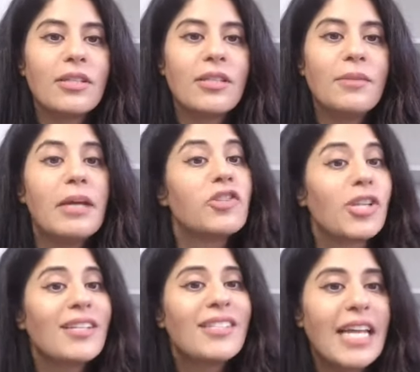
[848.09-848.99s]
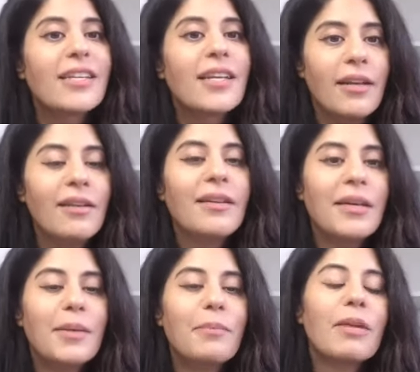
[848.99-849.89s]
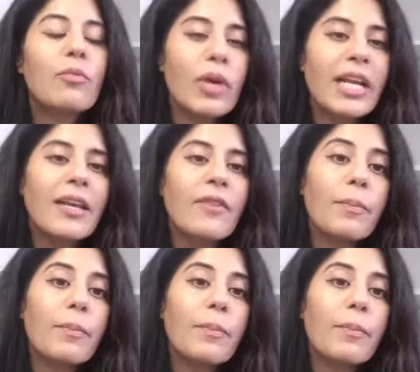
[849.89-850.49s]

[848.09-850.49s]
dementia is set in, but really